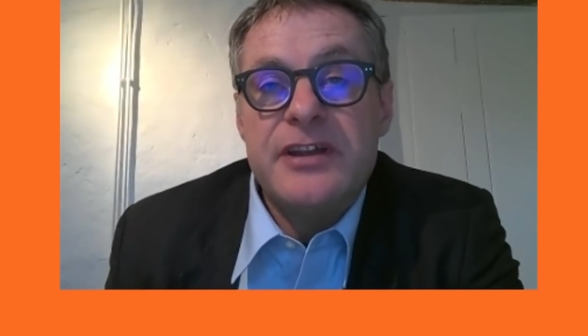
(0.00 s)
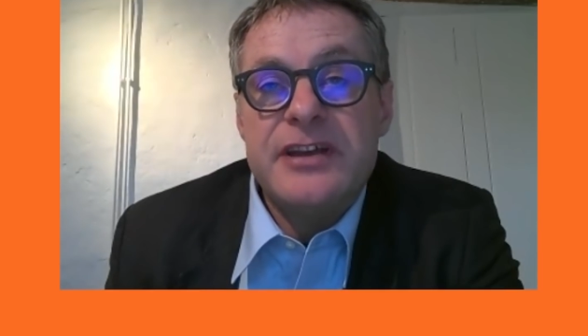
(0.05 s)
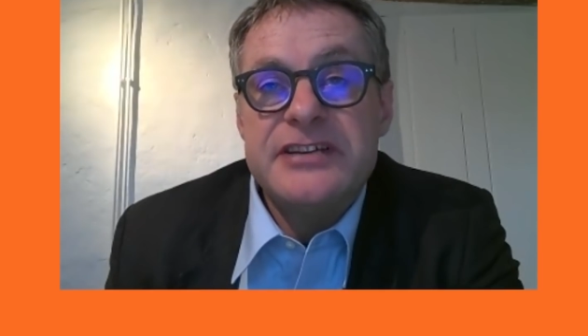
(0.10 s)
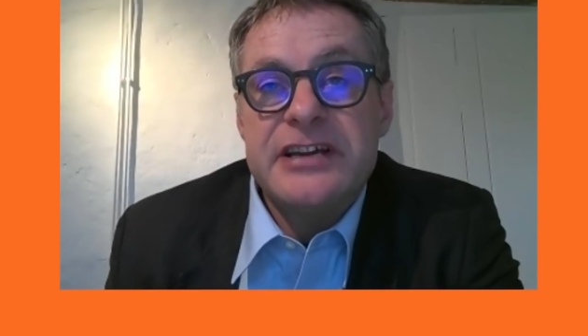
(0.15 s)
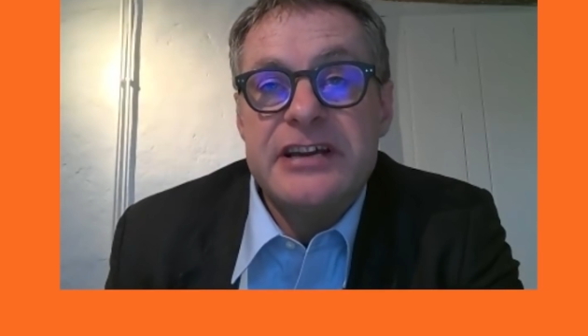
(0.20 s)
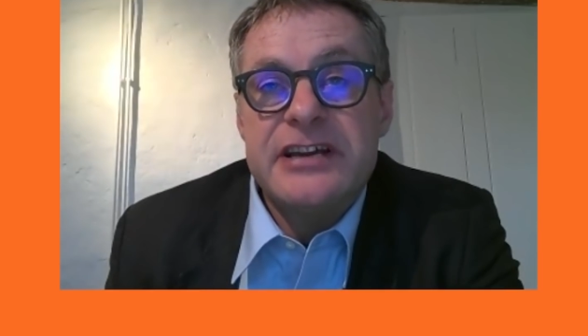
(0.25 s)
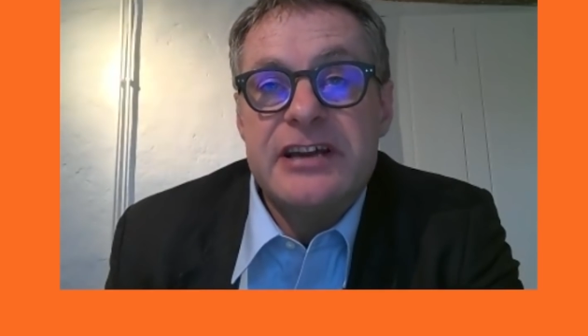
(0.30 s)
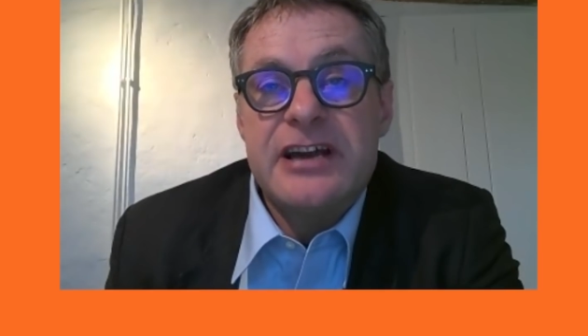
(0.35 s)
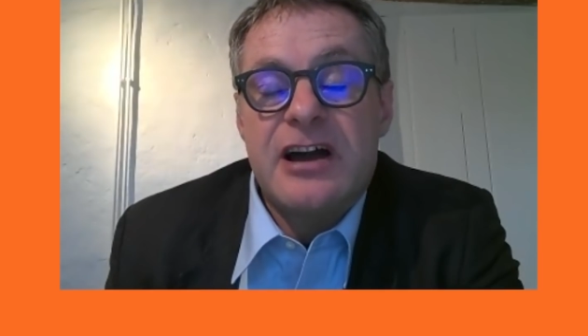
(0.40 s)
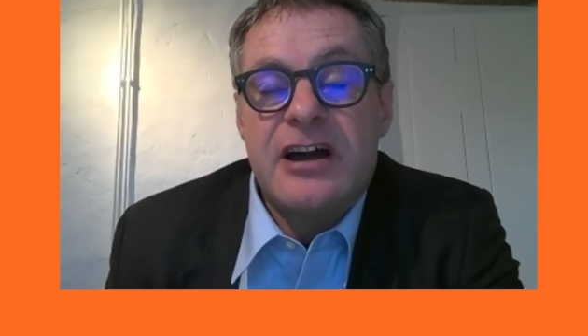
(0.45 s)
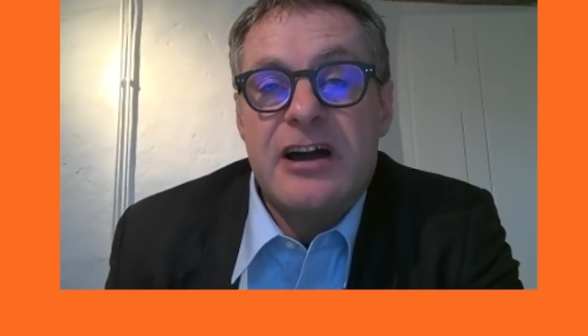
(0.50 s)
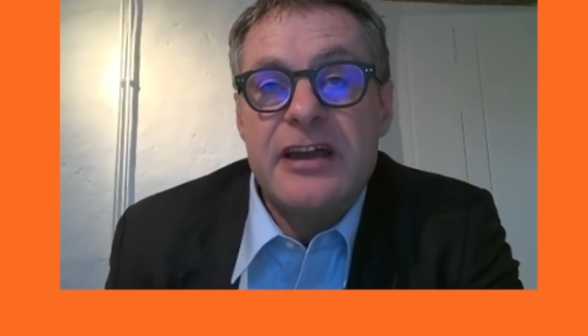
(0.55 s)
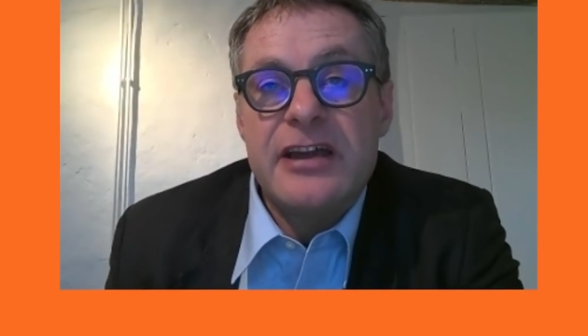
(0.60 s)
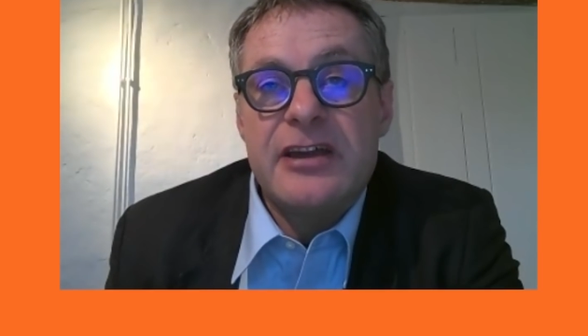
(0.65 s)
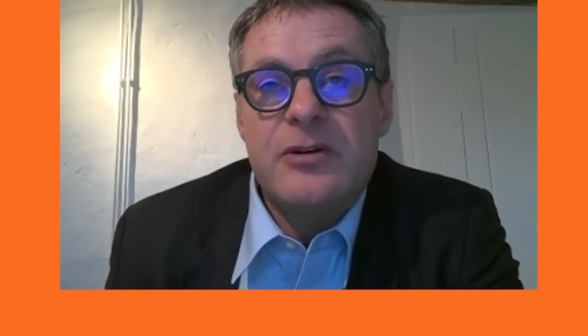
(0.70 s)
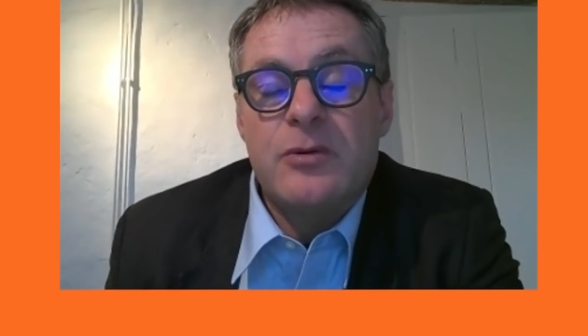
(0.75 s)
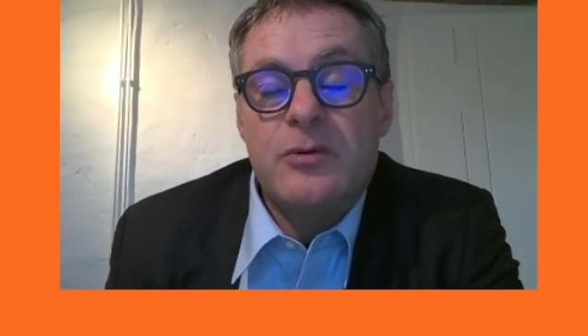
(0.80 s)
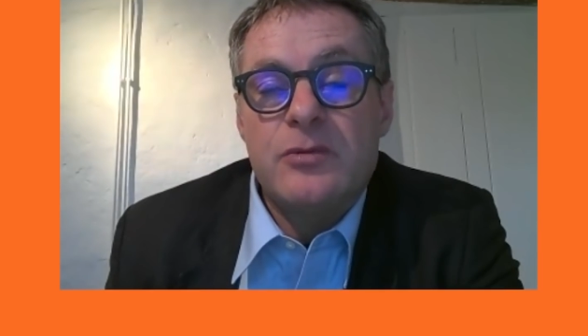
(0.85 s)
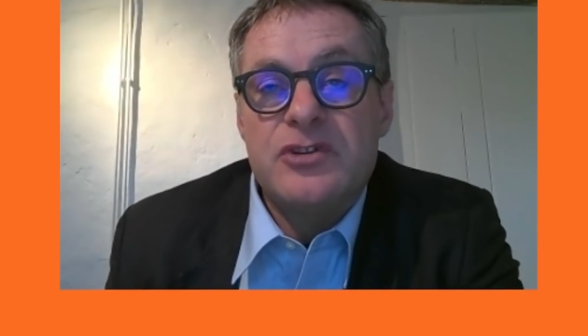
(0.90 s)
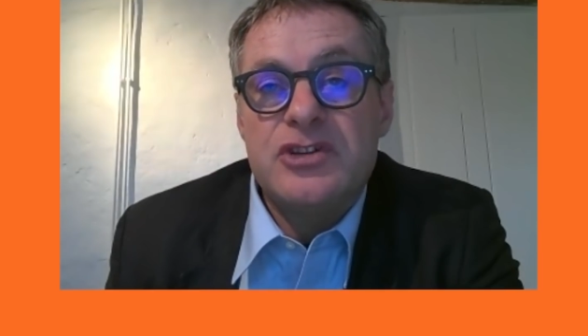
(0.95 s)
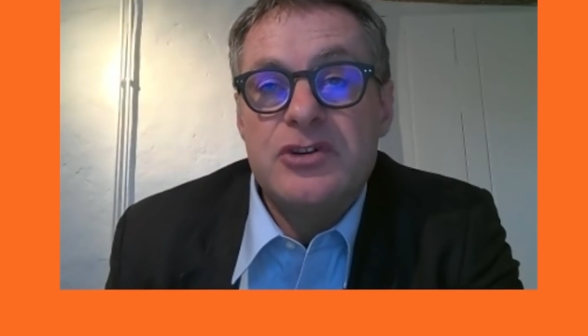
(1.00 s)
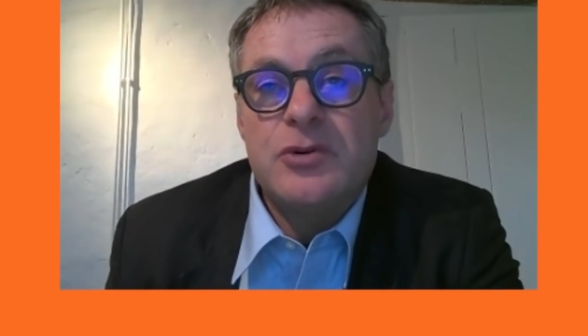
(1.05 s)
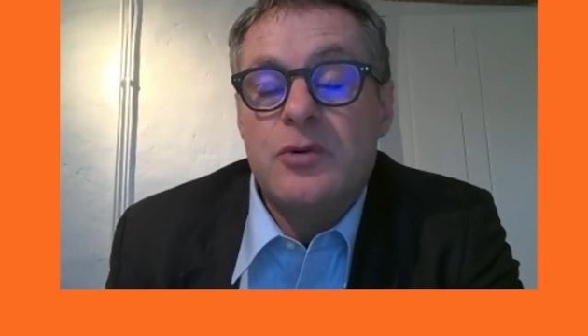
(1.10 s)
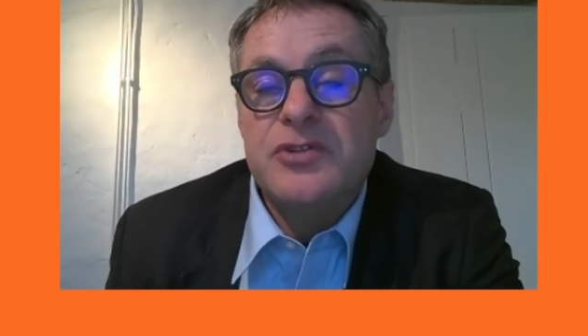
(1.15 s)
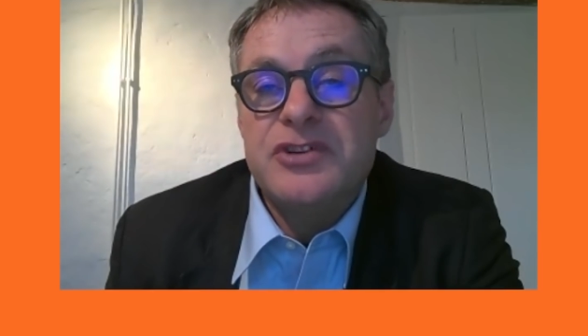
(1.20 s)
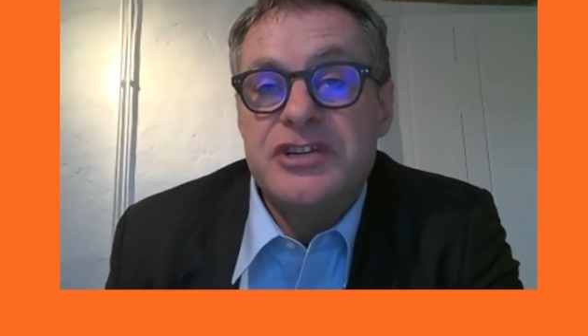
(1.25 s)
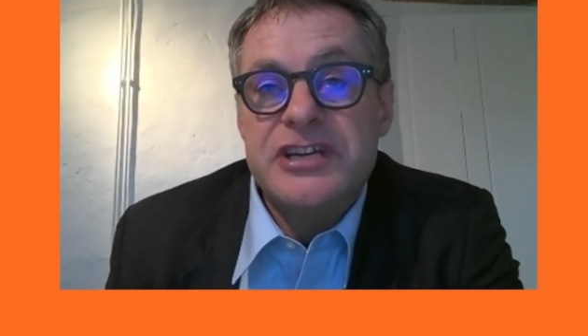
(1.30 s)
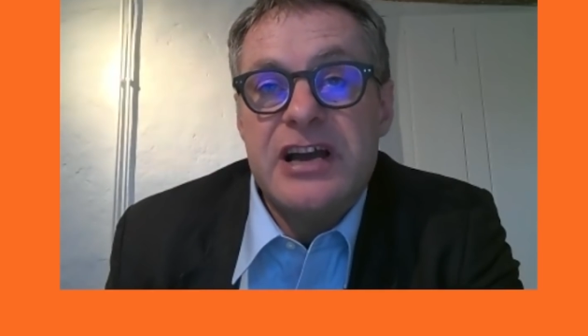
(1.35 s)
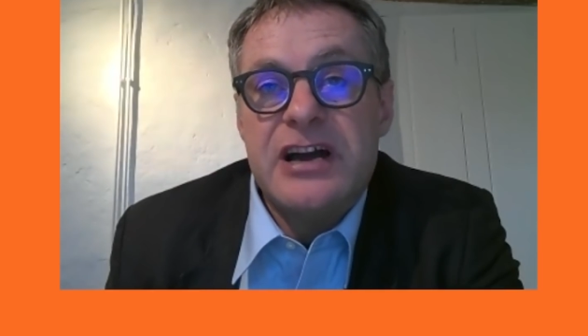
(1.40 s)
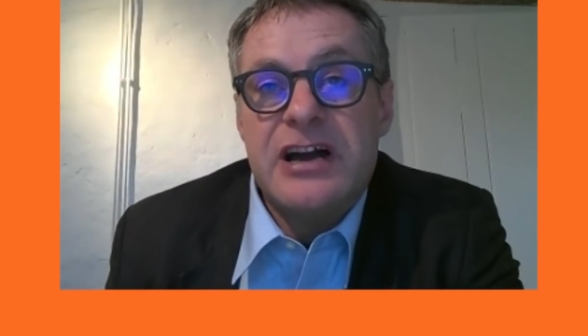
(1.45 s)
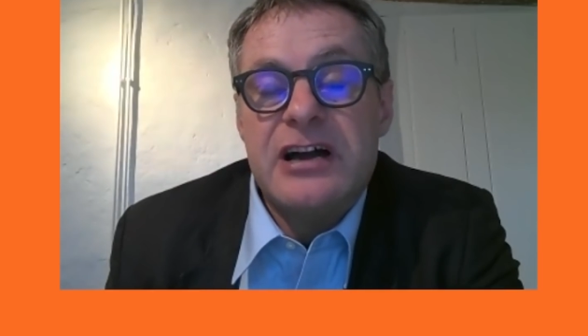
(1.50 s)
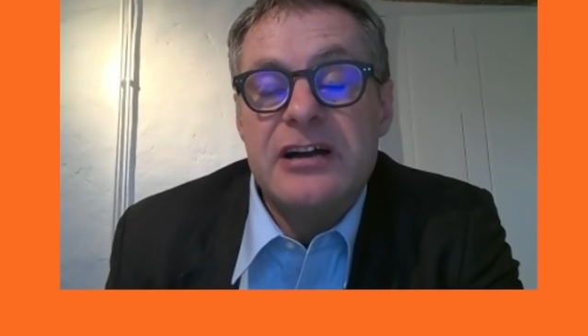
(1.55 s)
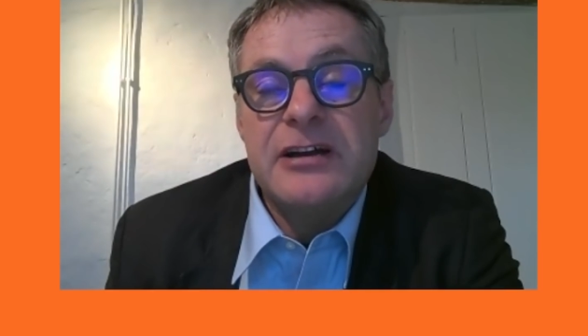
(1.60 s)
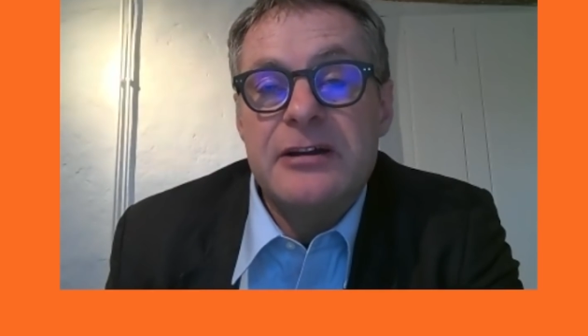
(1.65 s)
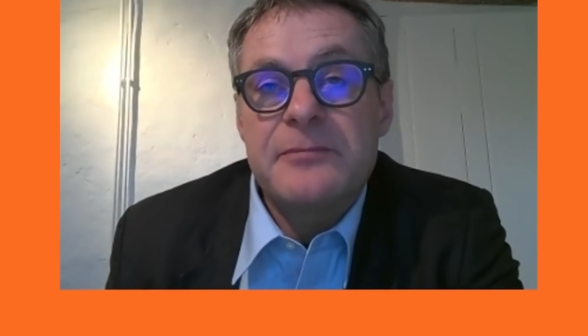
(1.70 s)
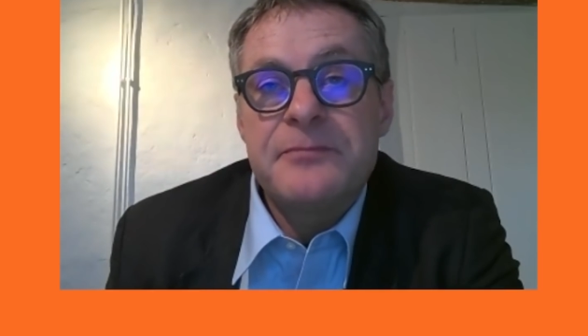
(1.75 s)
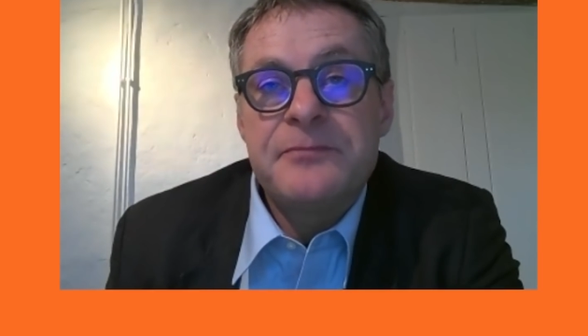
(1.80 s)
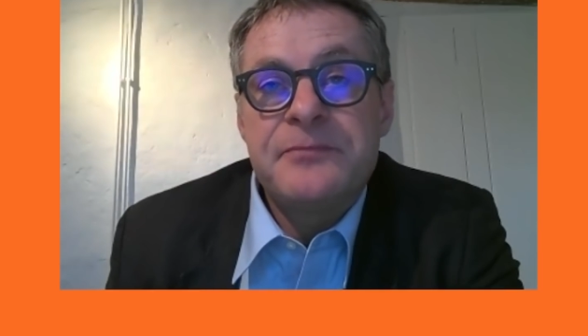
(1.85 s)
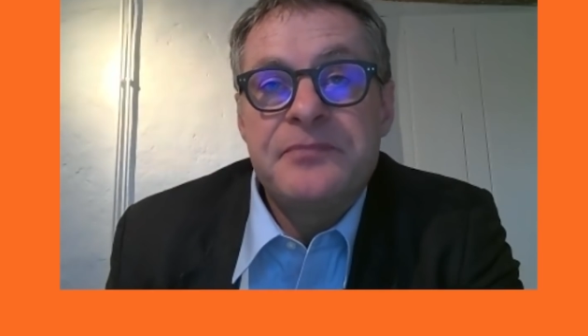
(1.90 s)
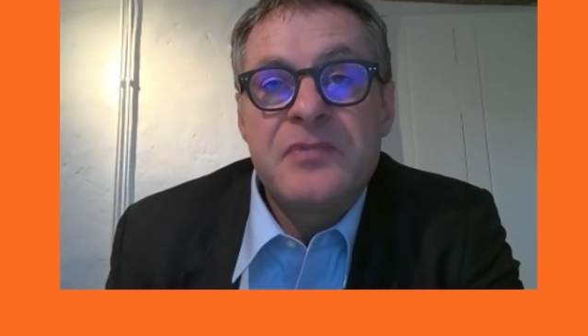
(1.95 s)
There's a guy called George
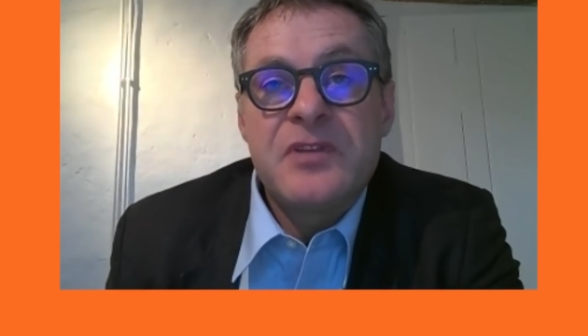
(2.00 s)
Young,